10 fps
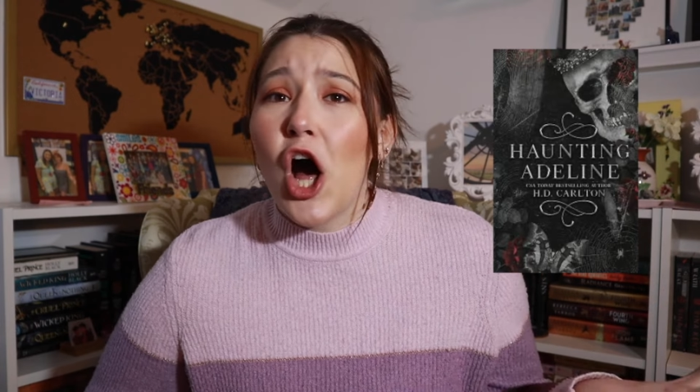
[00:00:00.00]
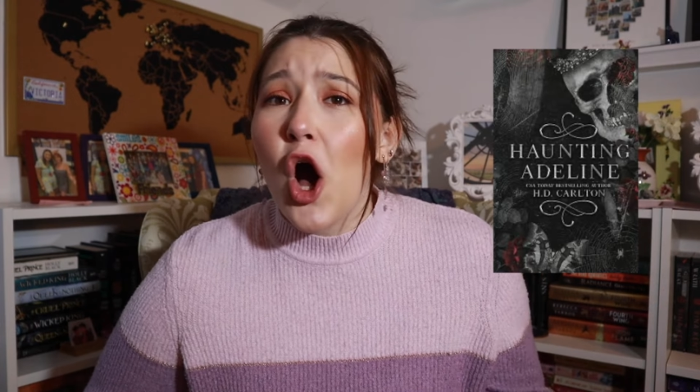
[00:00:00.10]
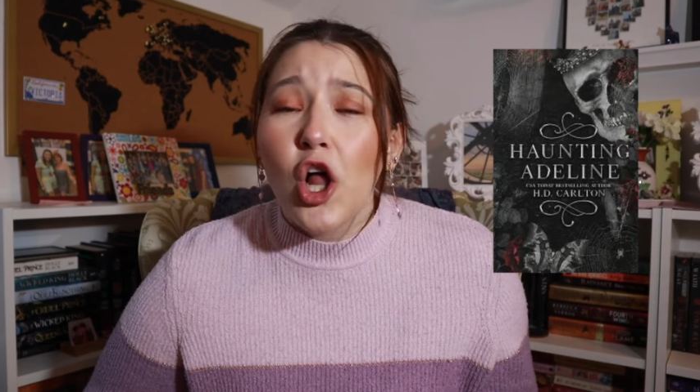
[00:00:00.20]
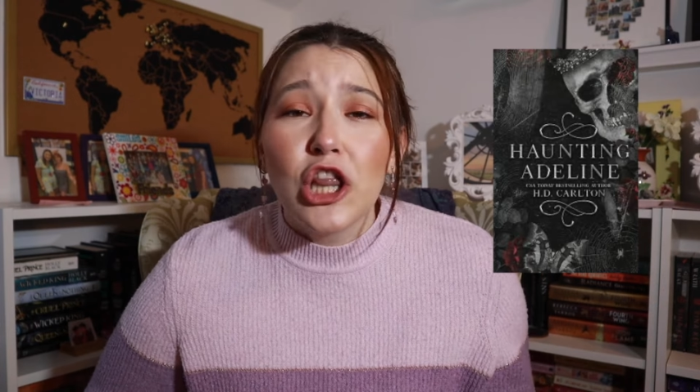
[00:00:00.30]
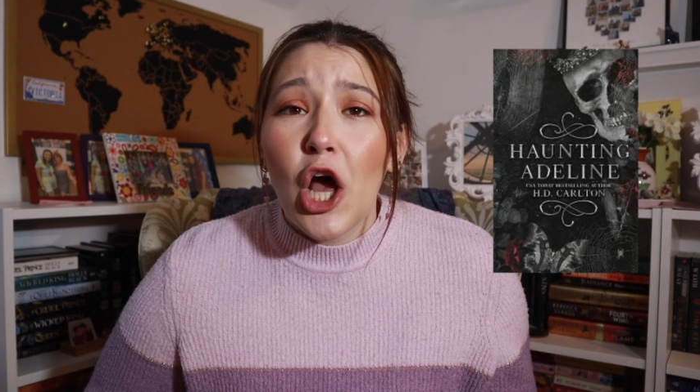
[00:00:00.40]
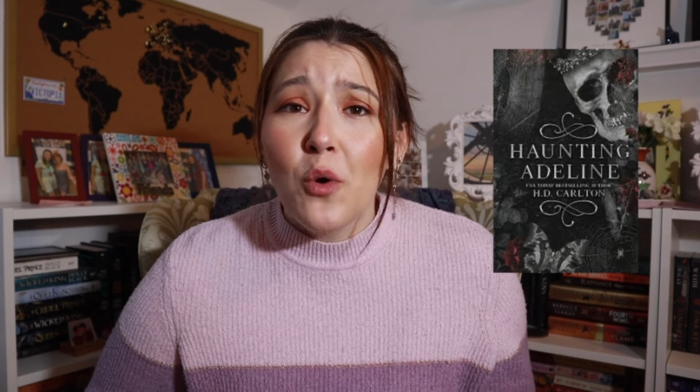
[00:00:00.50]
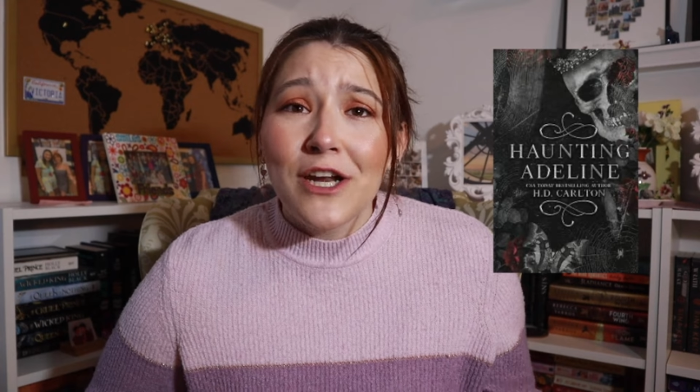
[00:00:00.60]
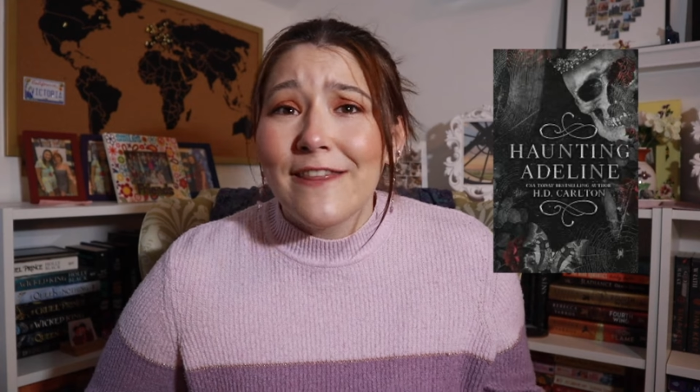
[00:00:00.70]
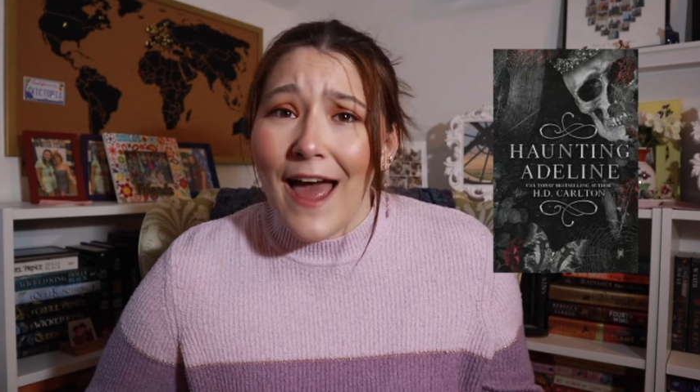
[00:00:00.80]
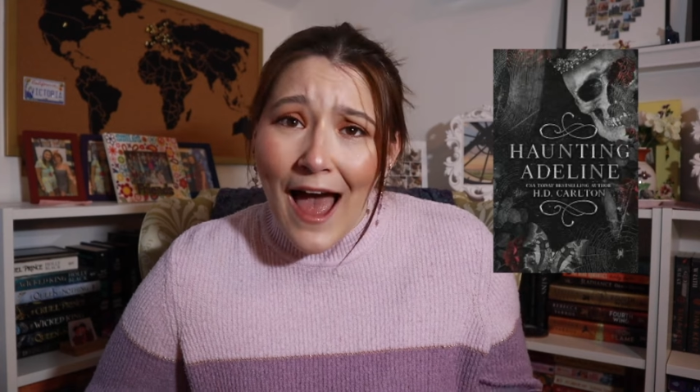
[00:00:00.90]
alone
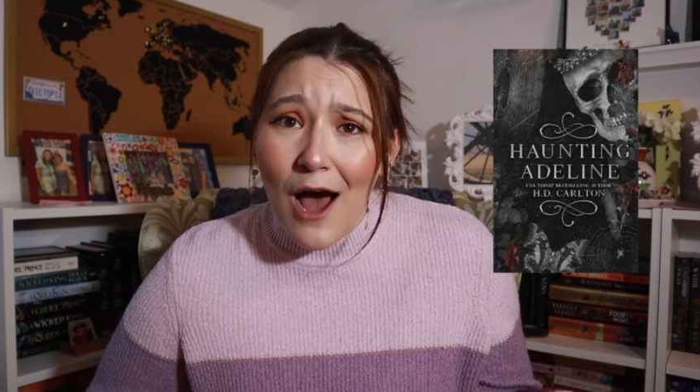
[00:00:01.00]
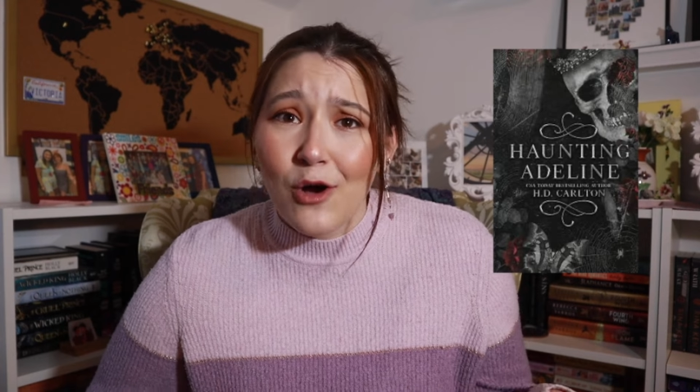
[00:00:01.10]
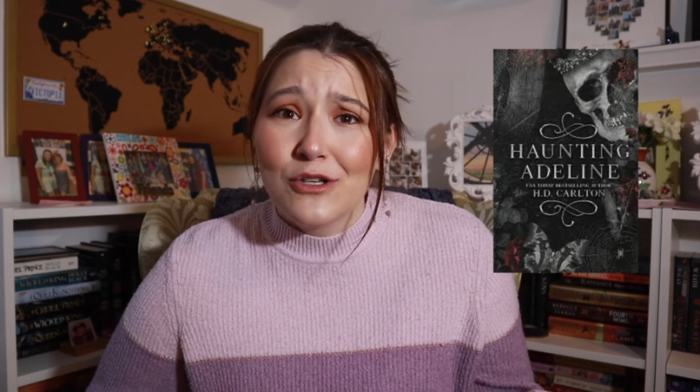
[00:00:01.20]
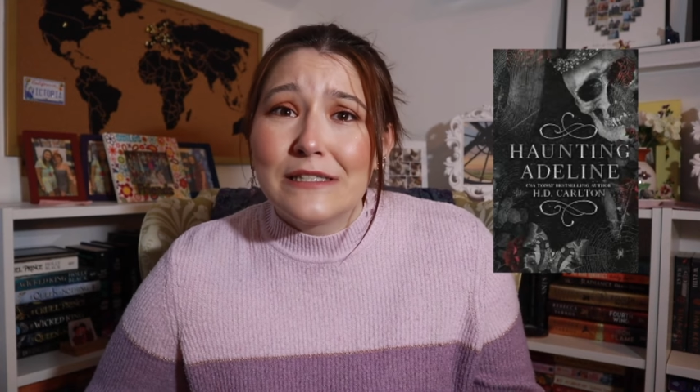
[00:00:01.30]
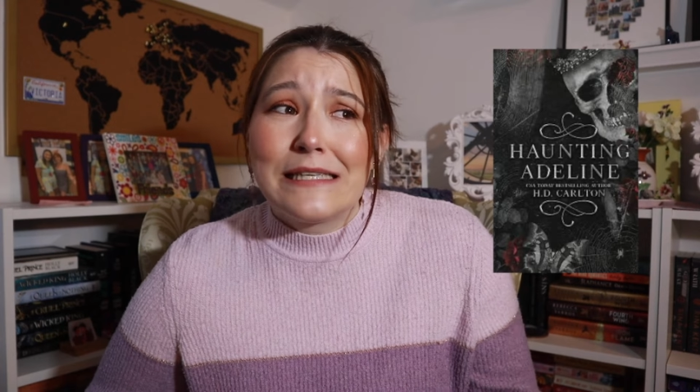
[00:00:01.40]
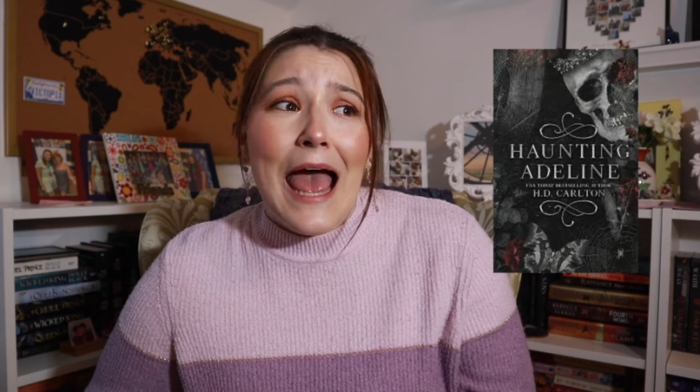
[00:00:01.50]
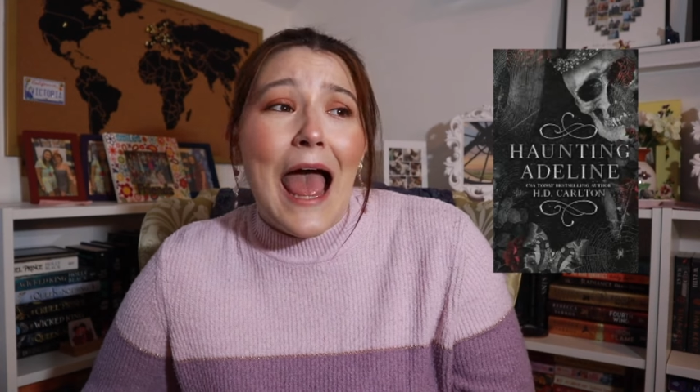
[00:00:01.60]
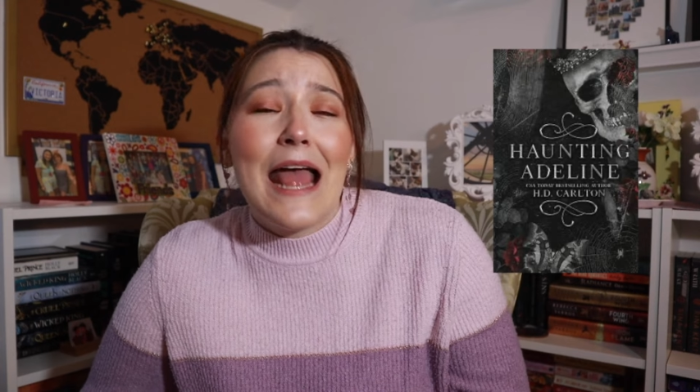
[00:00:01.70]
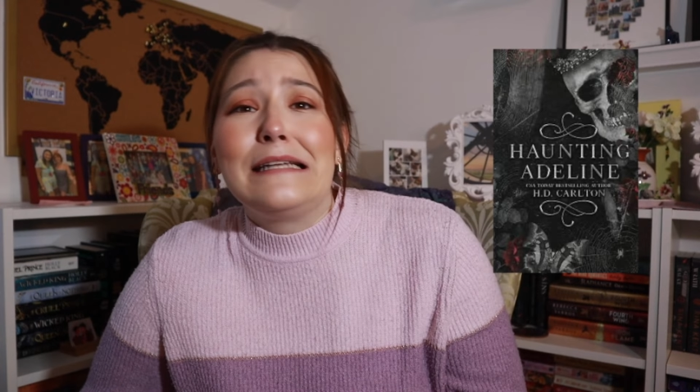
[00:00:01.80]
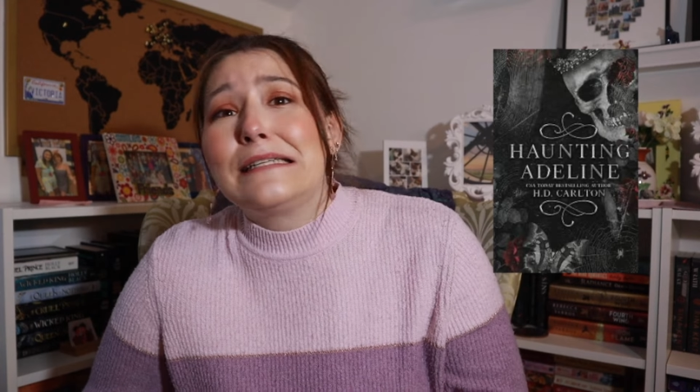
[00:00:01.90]
in the house
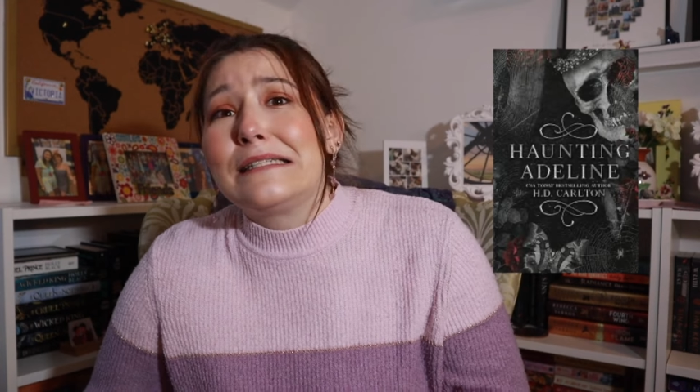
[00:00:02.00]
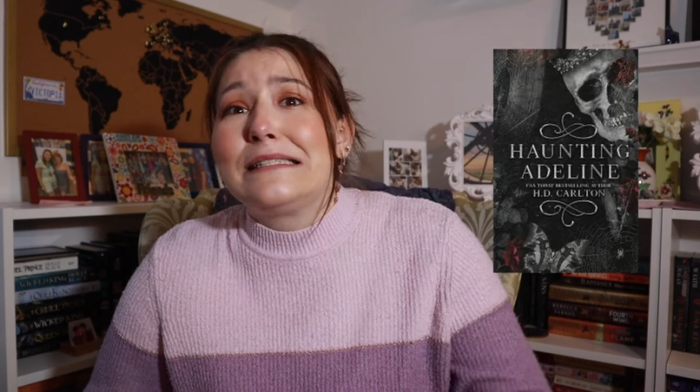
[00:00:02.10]
and